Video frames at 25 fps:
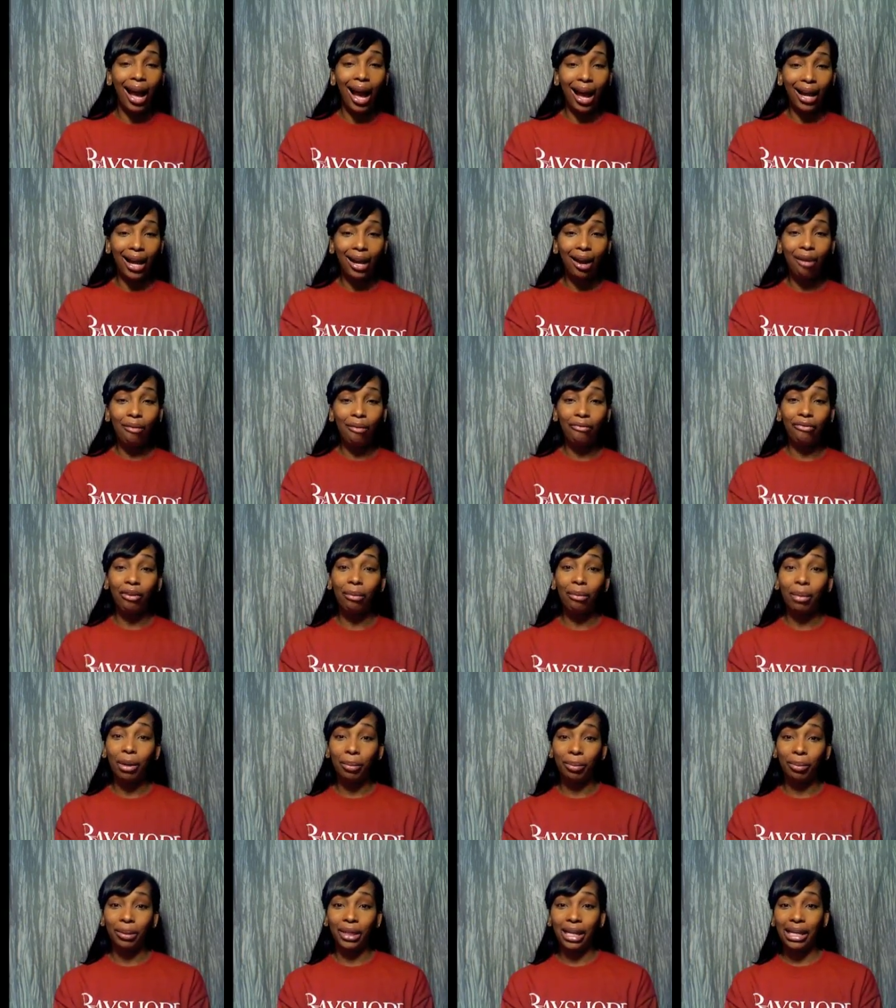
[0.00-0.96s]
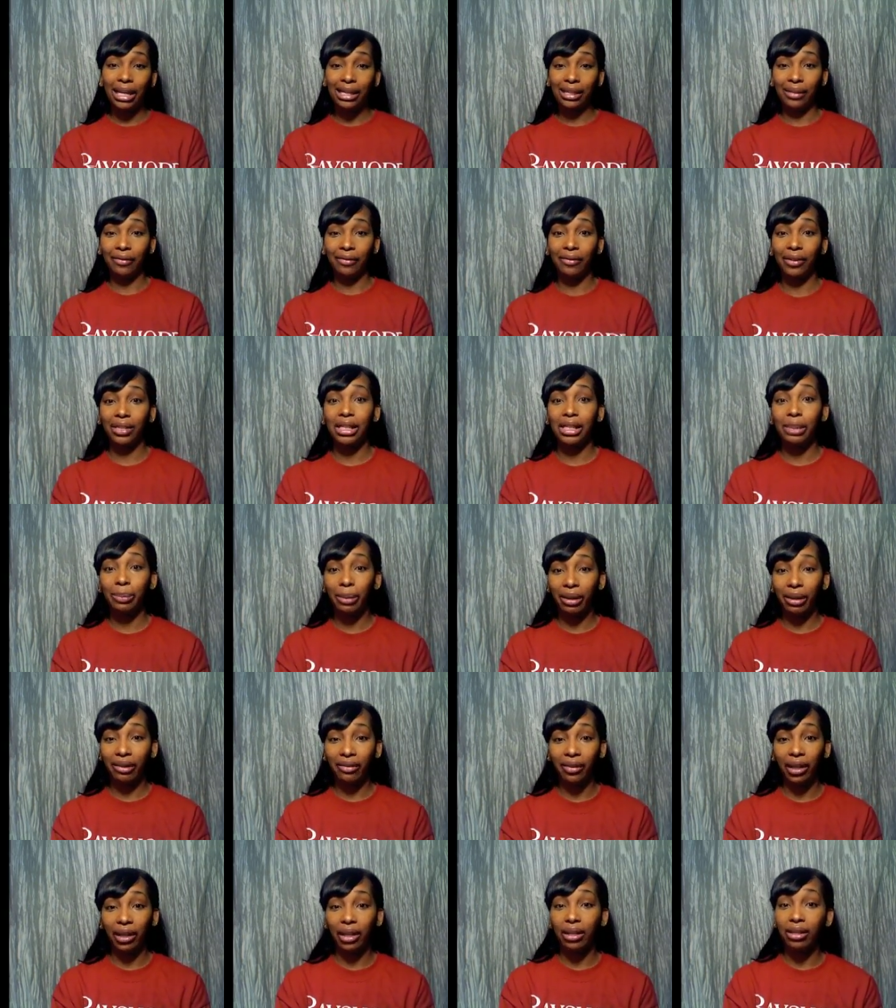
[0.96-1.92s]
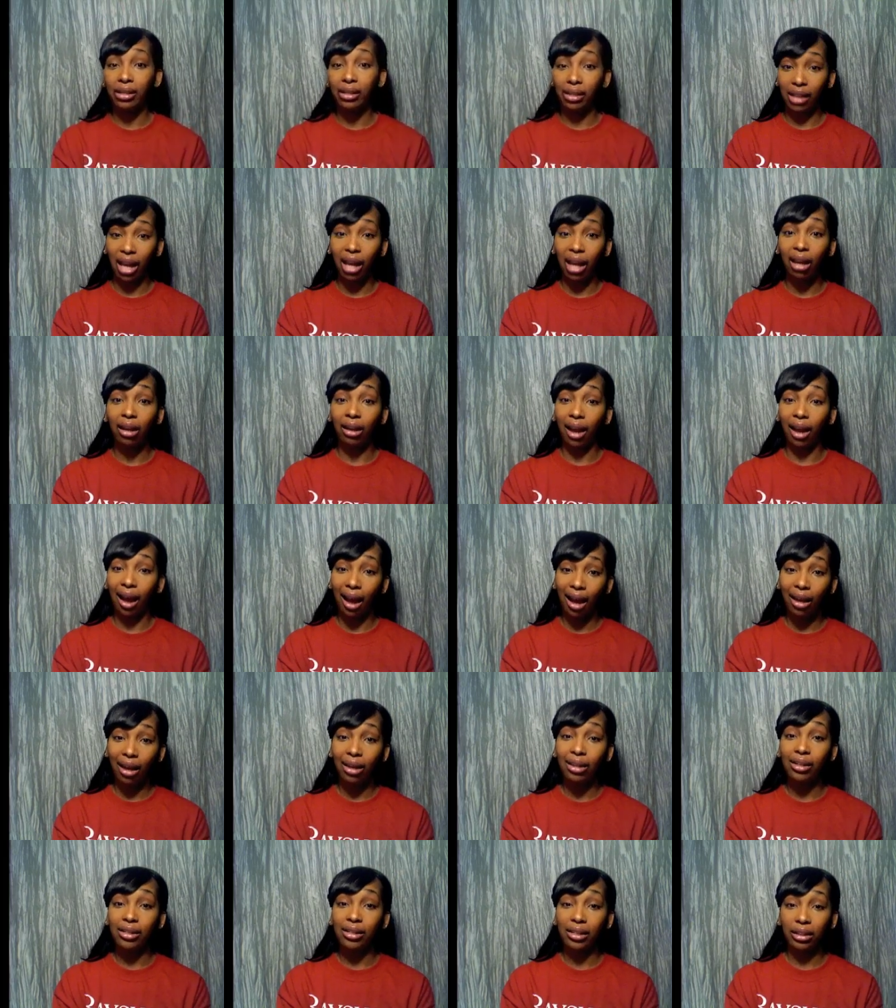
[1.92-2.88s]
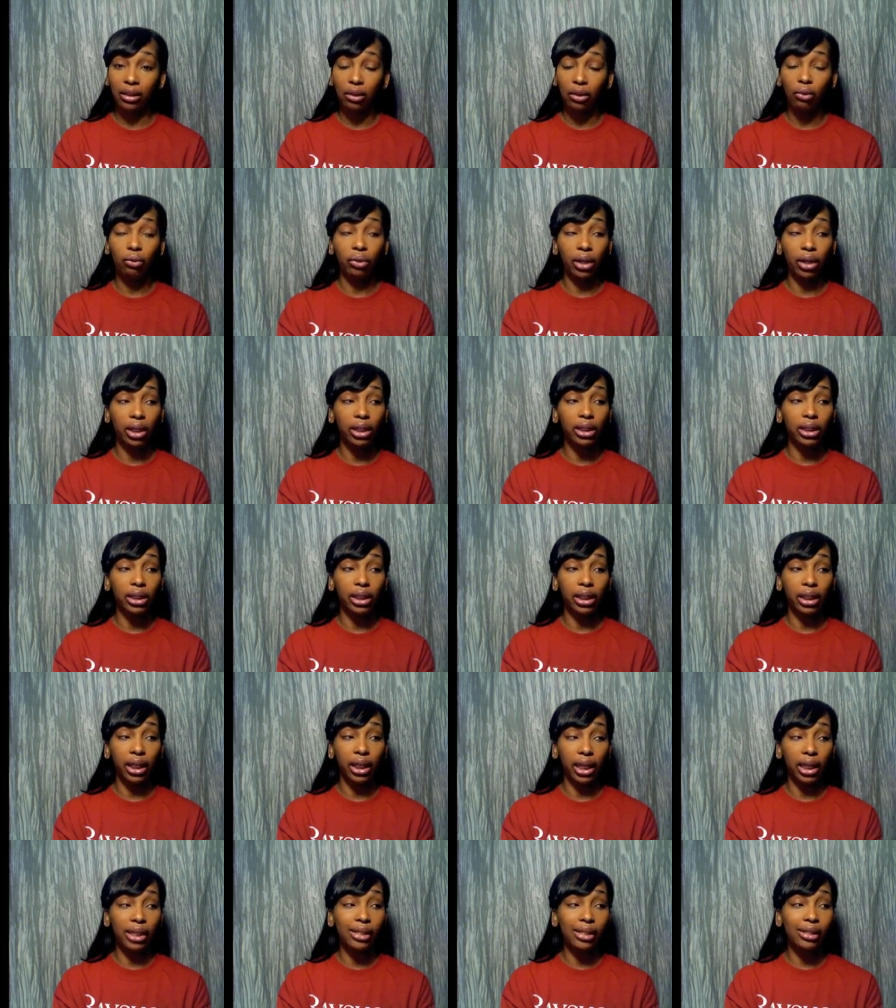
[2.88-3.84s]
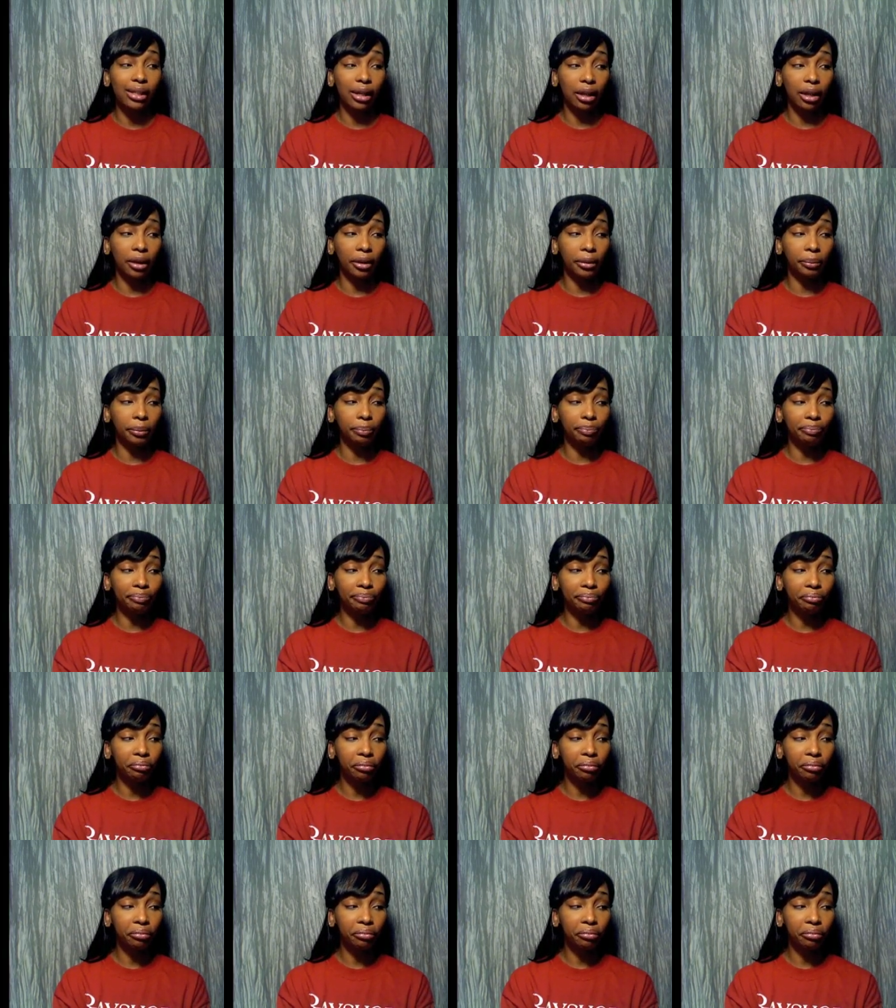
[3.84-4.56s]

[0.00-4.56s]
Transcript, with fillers: I come from a place of experience, like honestly, really. And um